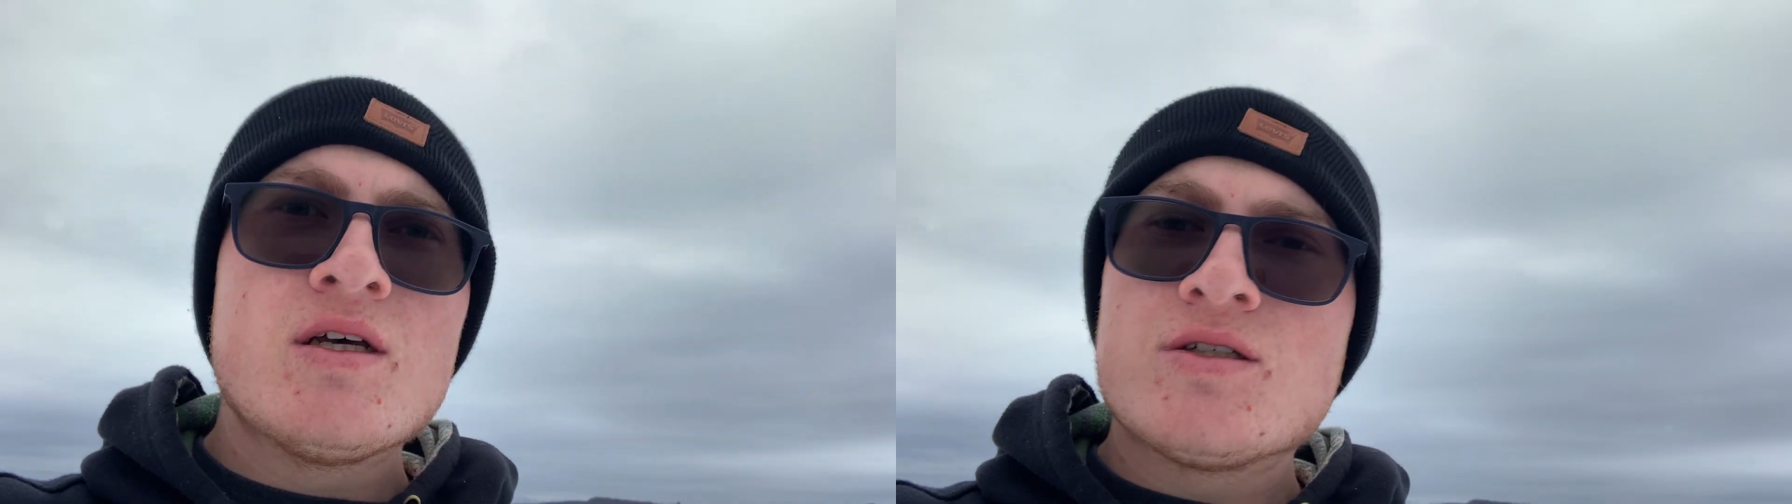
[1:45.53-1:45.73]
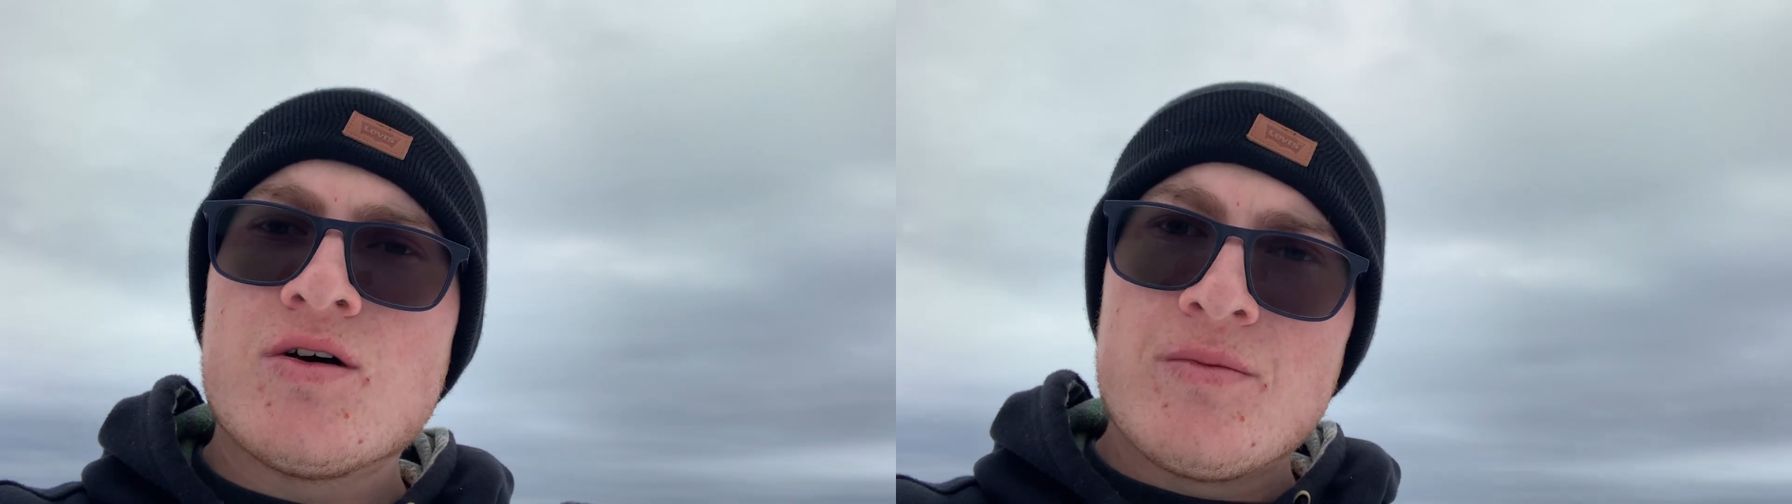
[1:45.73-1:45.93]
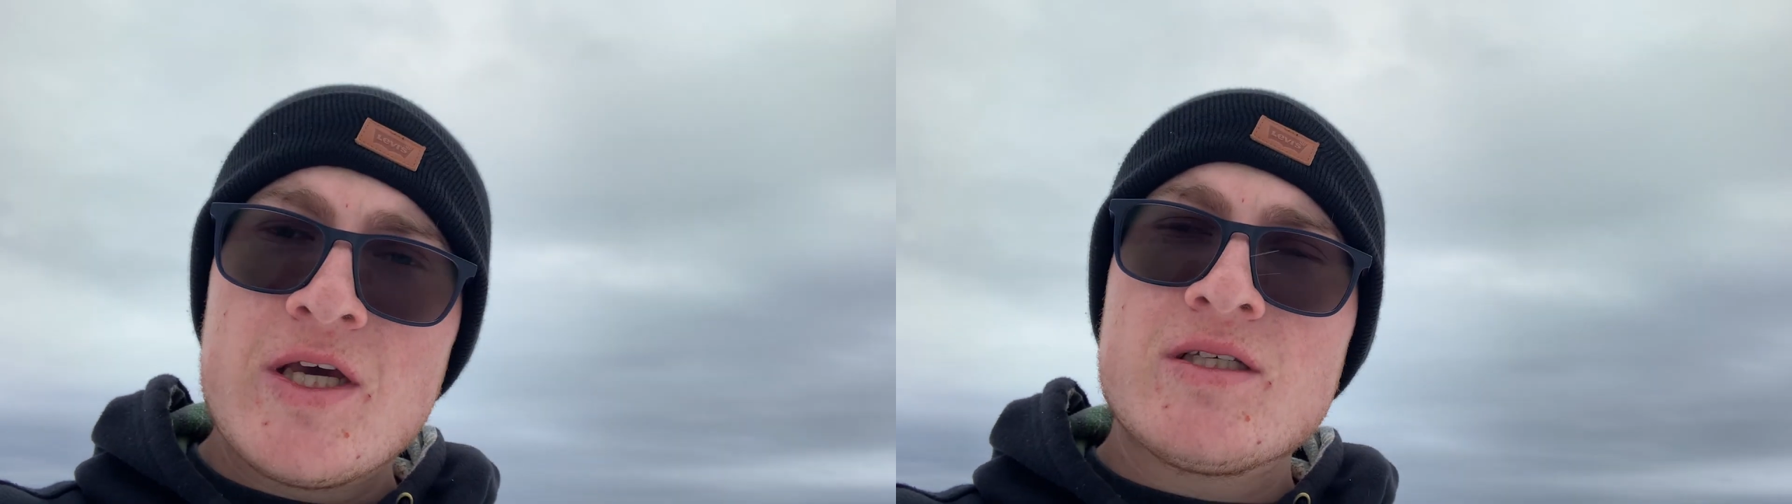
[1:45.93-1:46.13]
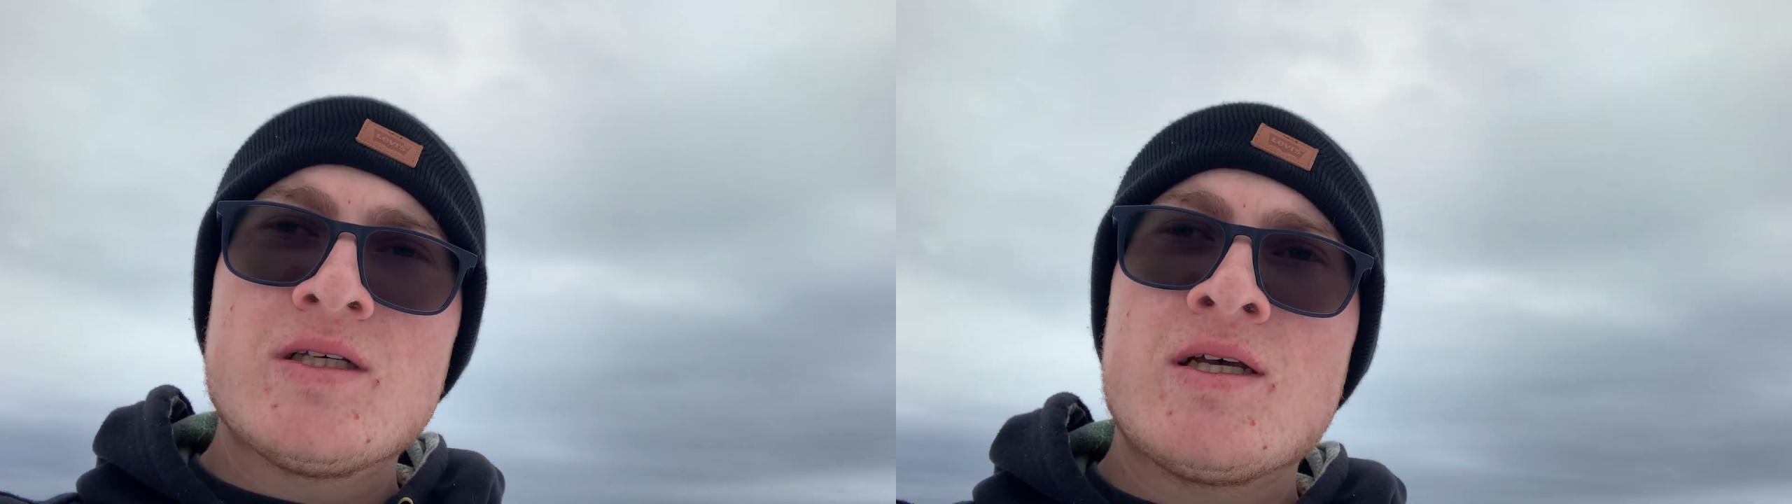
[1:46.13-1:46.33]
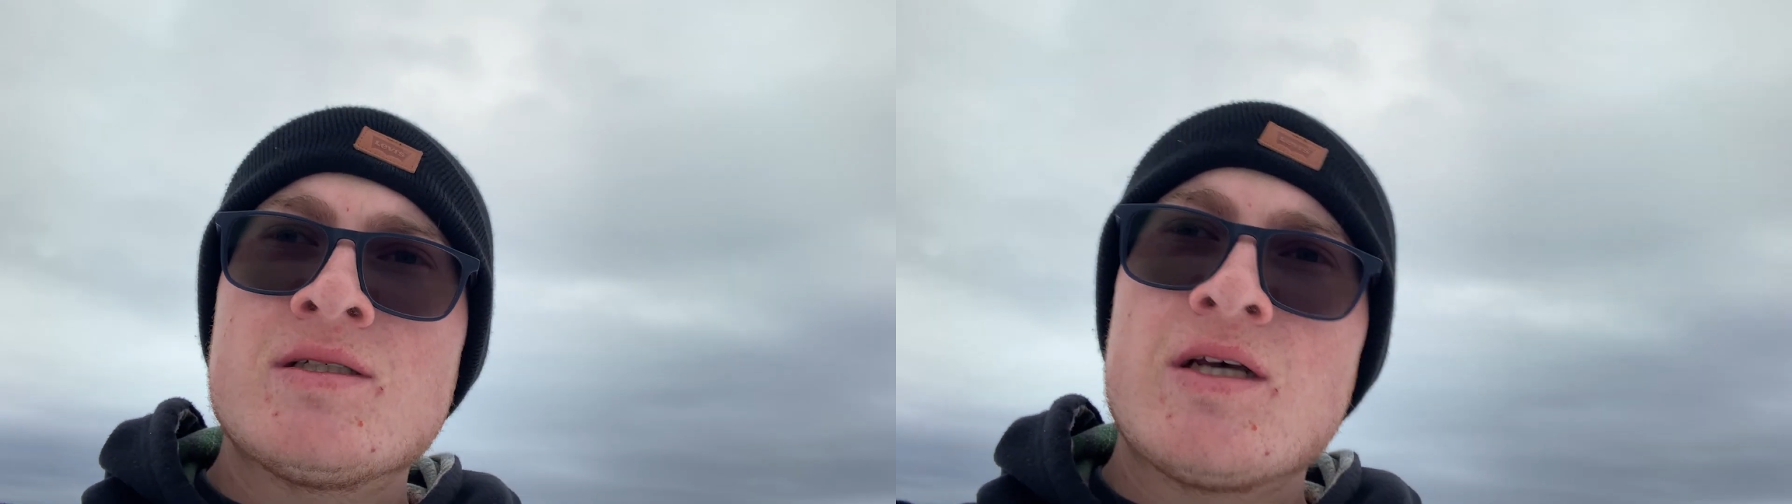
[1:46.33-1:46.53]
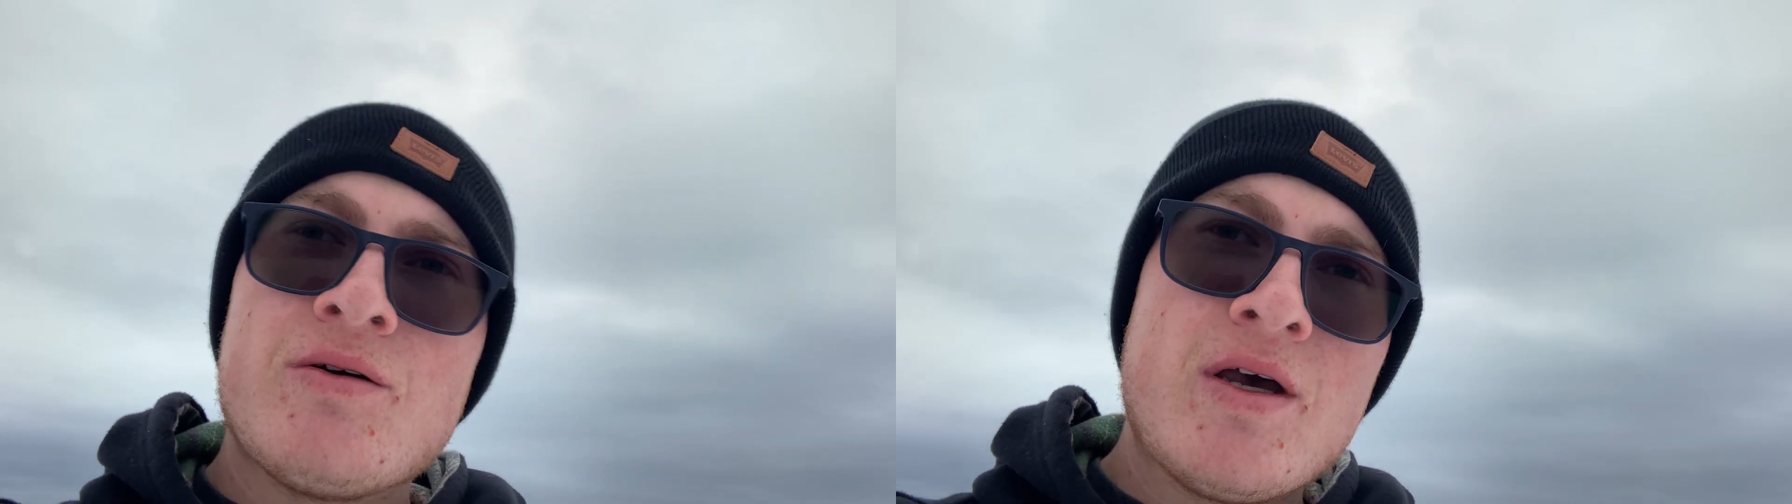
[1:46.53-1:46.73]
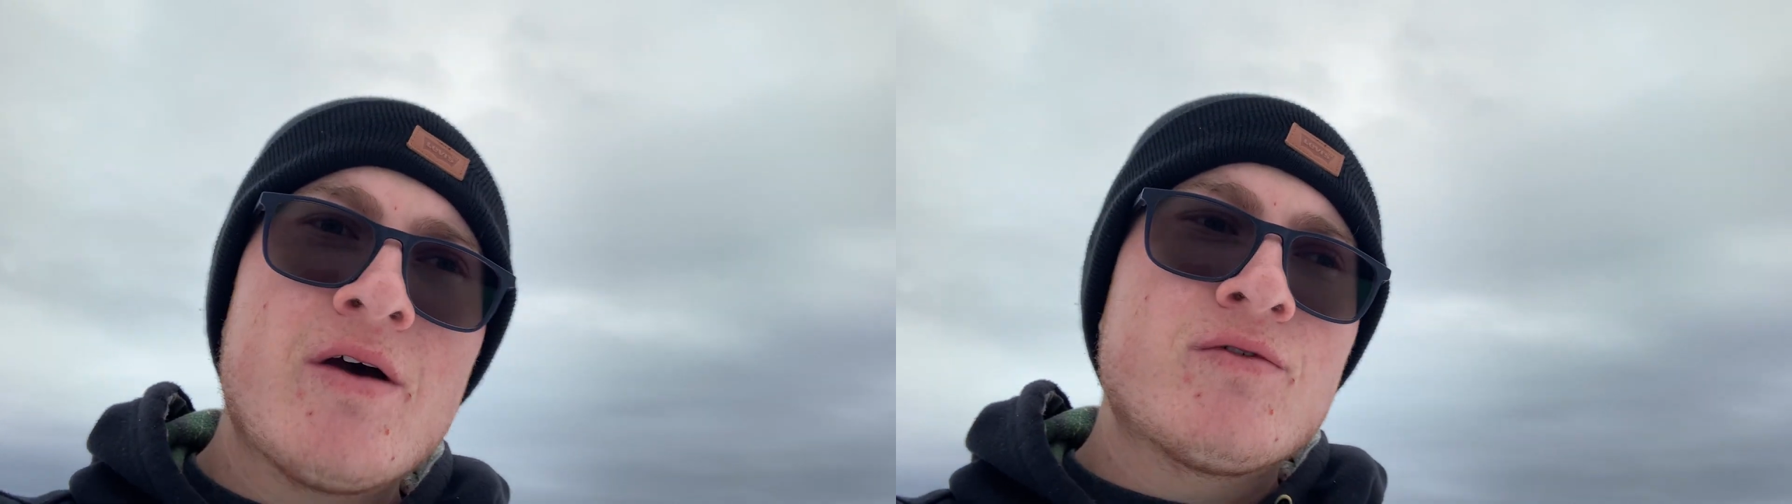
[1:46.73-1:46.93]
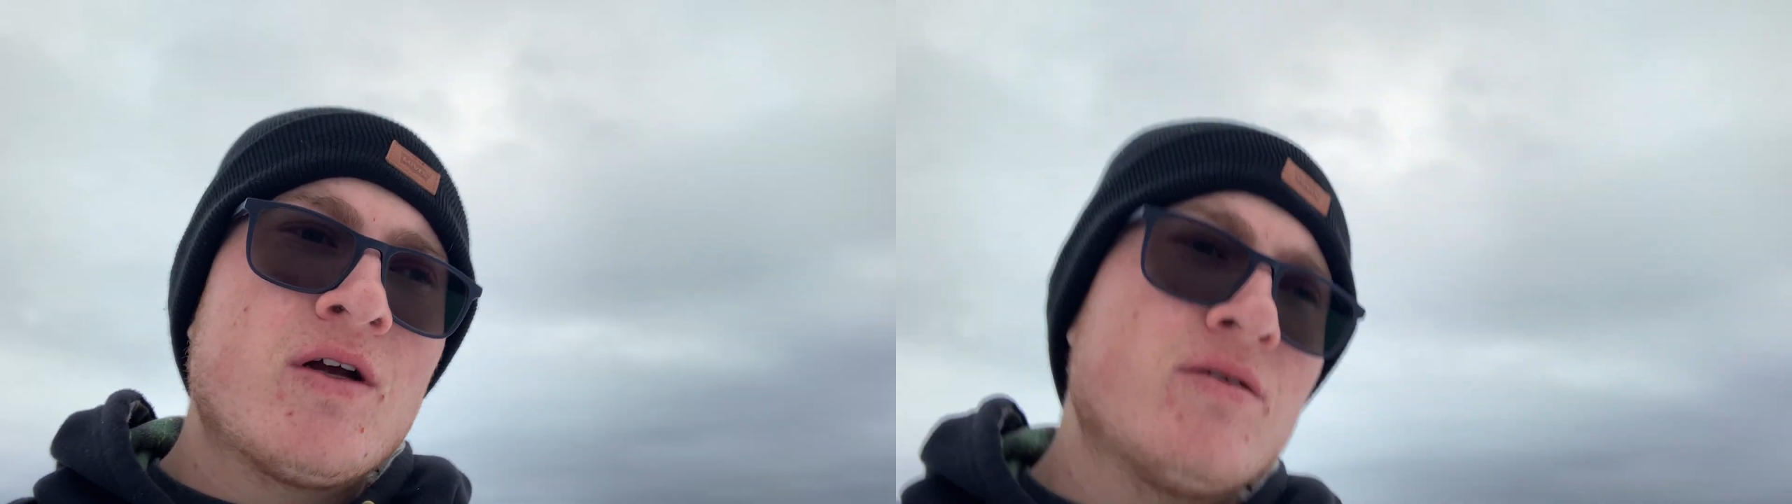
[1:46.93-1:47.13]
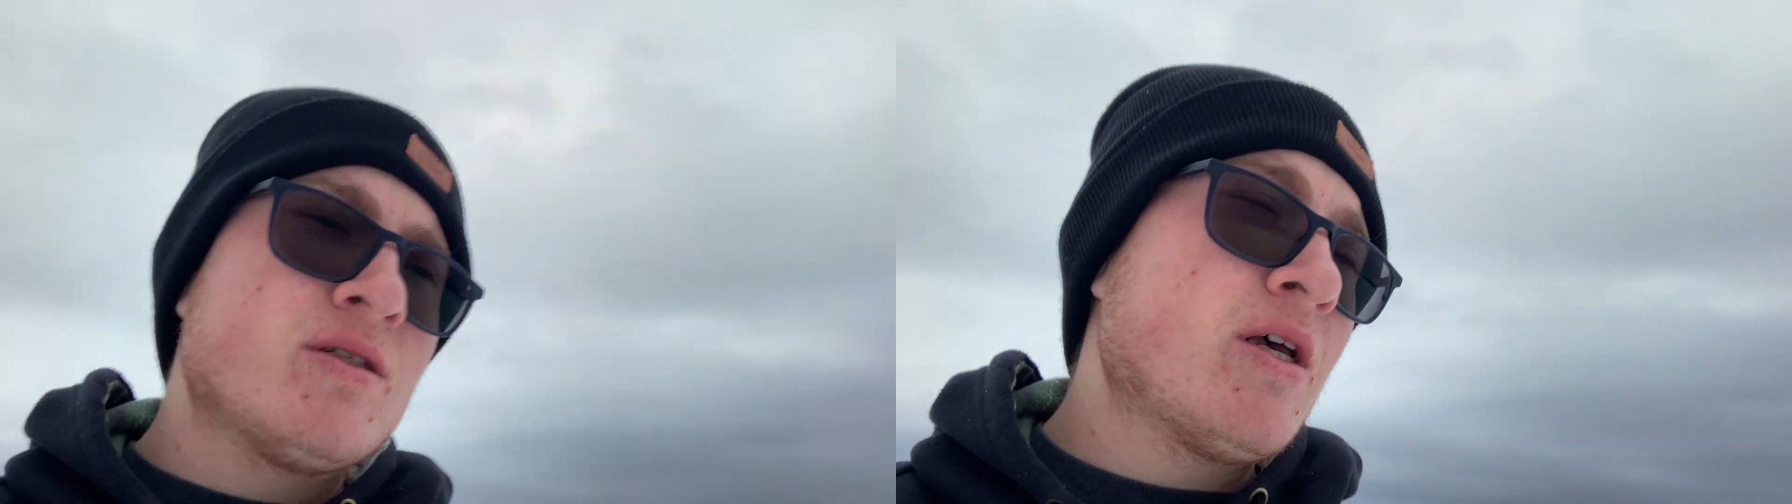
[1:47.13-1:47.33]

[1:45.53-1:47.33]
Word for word: So it makes sense that we have around